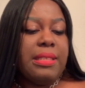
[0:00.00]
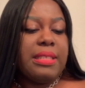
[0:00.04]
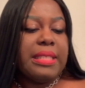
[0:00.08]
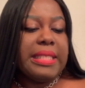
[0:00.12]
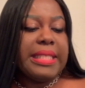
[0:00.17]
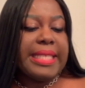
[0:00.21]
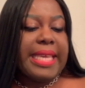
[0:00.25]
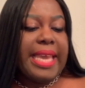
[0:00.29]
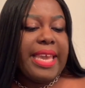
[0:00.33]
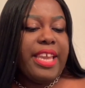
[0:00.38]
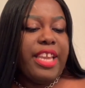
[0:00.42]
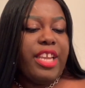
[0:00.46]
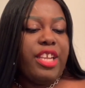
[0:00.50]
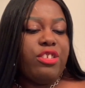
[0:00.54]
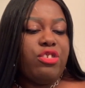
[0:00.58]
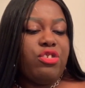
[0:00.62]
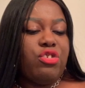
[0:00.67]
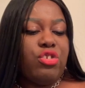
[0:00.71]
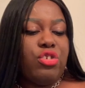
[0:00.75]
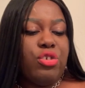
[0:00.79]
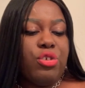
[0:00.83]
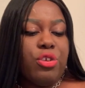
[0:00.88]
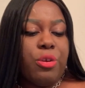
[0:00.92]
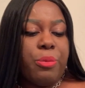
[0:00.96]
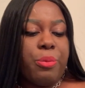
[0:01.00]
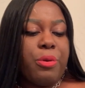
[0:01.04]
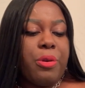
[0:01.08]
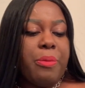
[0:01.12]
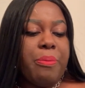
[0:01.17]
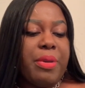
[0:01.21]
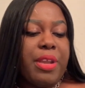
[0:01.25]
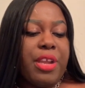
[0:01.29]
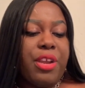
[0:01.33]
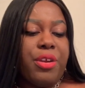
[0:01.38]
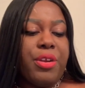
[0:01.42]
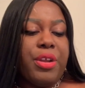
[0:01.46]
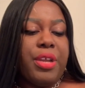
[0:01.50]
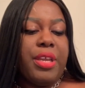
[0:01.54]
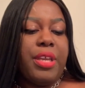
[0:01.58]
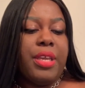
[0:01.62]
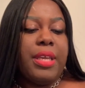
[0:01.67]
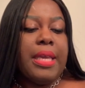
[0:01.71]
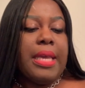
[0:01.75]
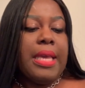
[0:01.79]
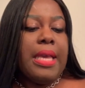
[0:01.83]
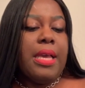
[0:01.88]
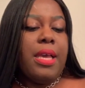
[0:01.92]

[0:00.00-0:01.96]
sage, juniper berry,